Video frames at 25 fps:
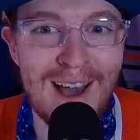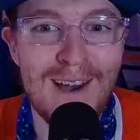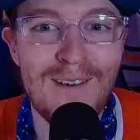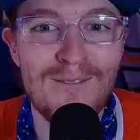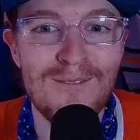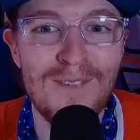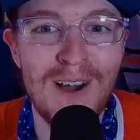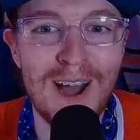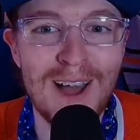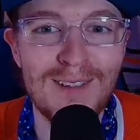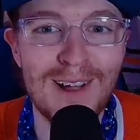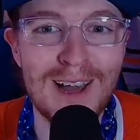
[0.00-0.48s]

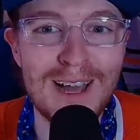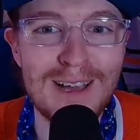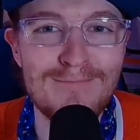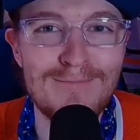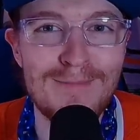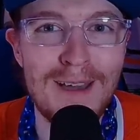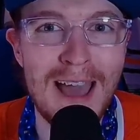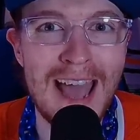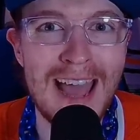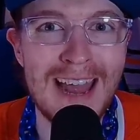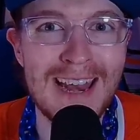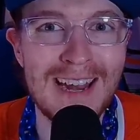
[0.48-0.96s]
Fight like
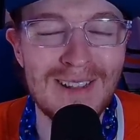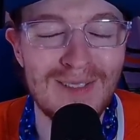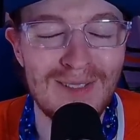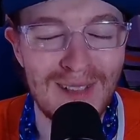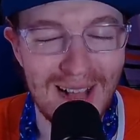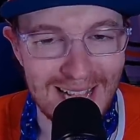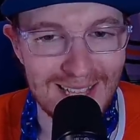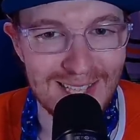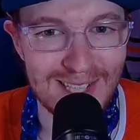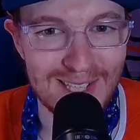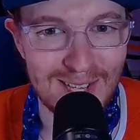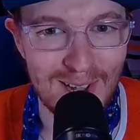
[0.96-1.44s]
Ben.
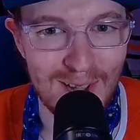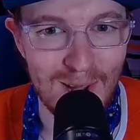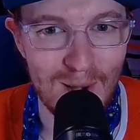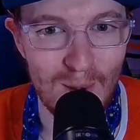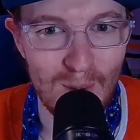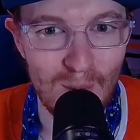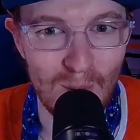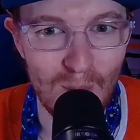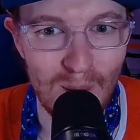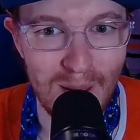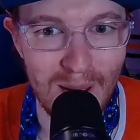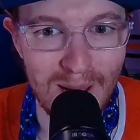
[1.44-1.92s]
Let's
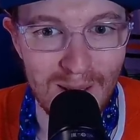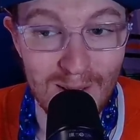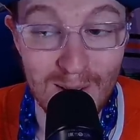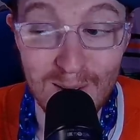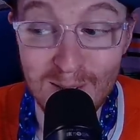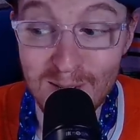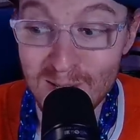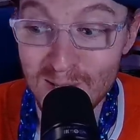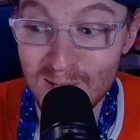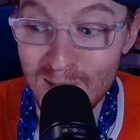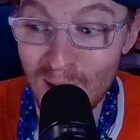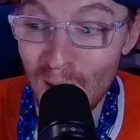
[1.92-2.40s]
go,
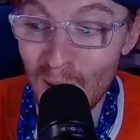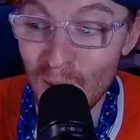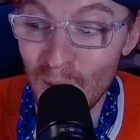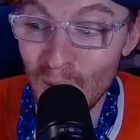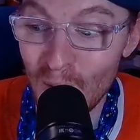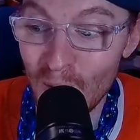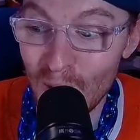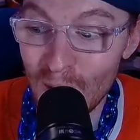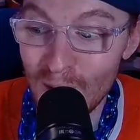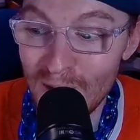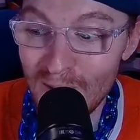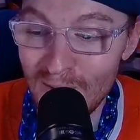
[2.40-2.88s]
Oilers. Don't
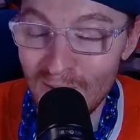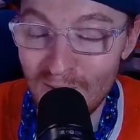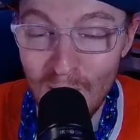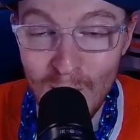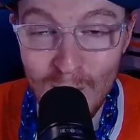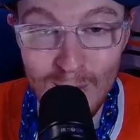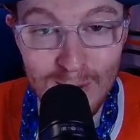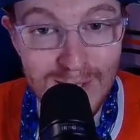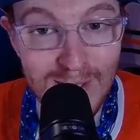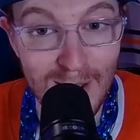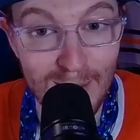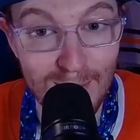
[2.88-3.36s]
worry,
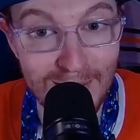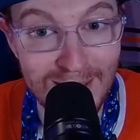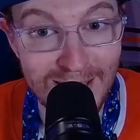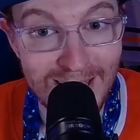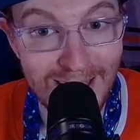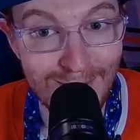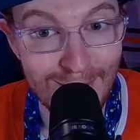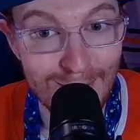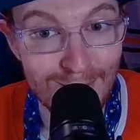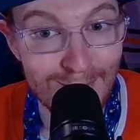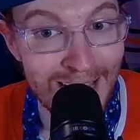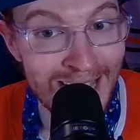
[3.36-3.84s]
folks. I'll be
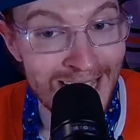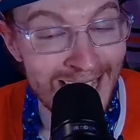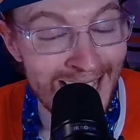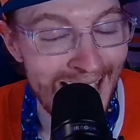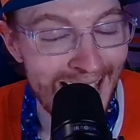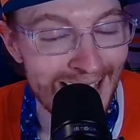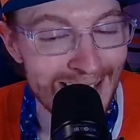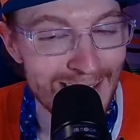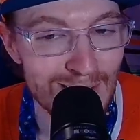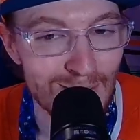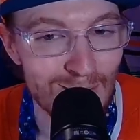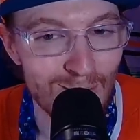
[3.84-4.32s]
giving my
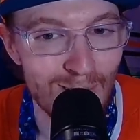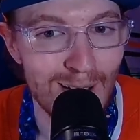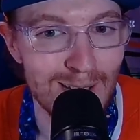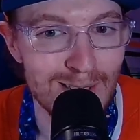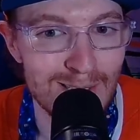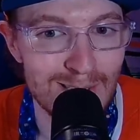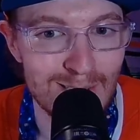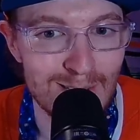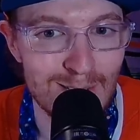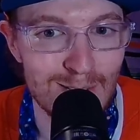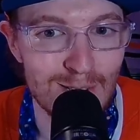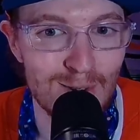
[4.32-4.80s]
cats
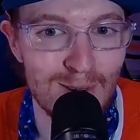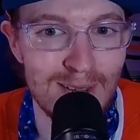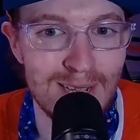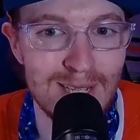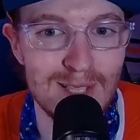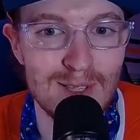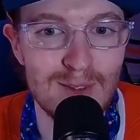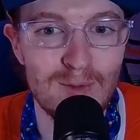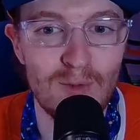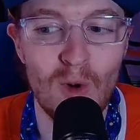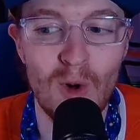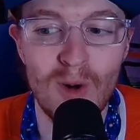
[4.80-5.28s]
lots of
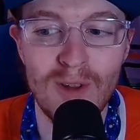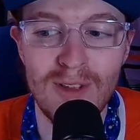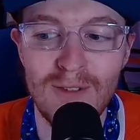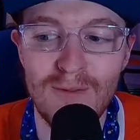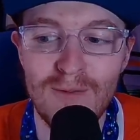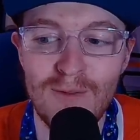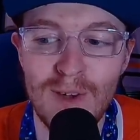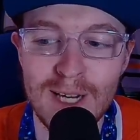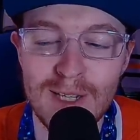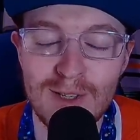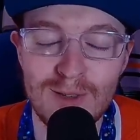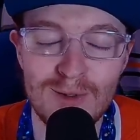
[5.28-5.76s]
treats for the
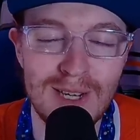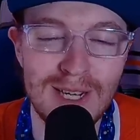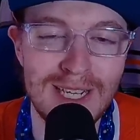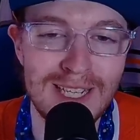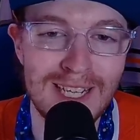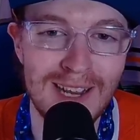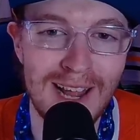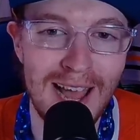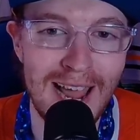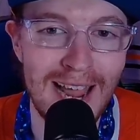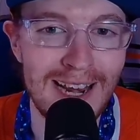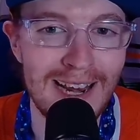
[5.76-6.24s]
victory
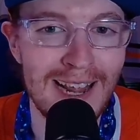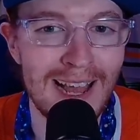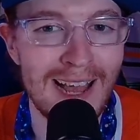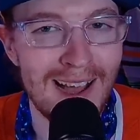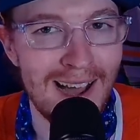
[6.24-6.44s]
tonight.